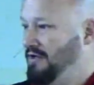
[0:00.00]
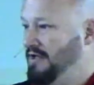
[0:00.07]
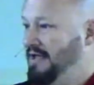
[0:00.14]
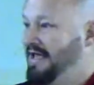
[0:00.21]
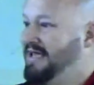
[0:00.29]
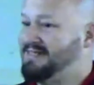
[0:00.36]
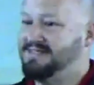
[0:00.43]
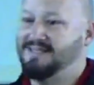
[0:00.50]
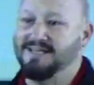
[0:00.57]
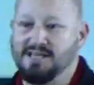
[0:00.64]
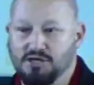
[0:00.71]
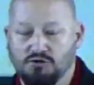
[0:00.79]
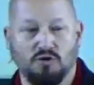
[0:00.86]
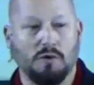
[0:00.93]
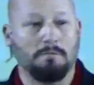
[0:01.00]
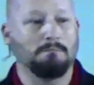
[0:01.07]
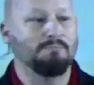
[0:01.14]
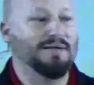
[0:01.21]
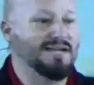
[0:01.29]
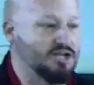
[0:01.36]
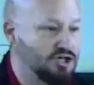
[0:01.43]
He's sending you on
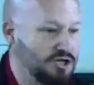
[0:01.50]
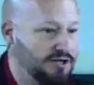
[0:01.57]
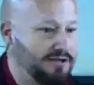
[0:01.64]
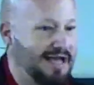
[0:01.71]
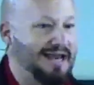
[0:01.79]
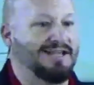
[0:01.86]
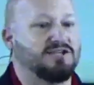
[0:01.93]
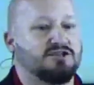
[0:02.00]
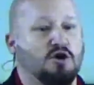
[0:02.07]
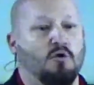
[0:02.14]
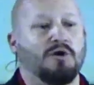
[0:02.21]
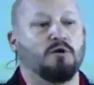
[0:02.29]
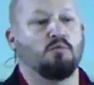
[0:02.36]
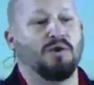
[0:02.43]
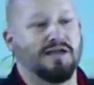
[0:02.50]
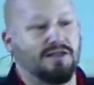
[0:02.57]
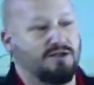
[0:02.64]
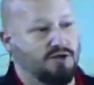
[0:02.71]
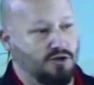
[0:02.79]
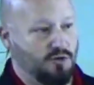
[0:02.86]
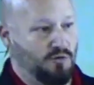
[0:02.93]
mission, and he's going
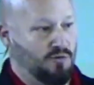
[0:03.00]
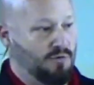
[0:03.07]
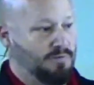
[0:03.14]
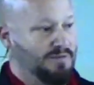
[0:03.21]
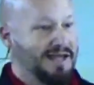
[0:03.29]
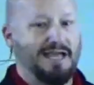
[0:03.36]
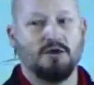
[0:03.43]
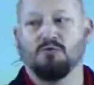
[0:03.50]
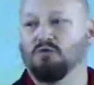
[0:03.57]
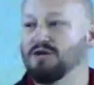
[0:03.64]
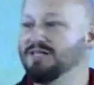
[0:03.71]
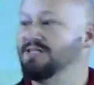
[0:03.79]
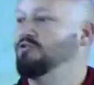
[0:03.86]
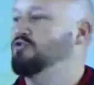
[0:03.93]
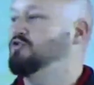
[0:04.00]
with you. He will continue to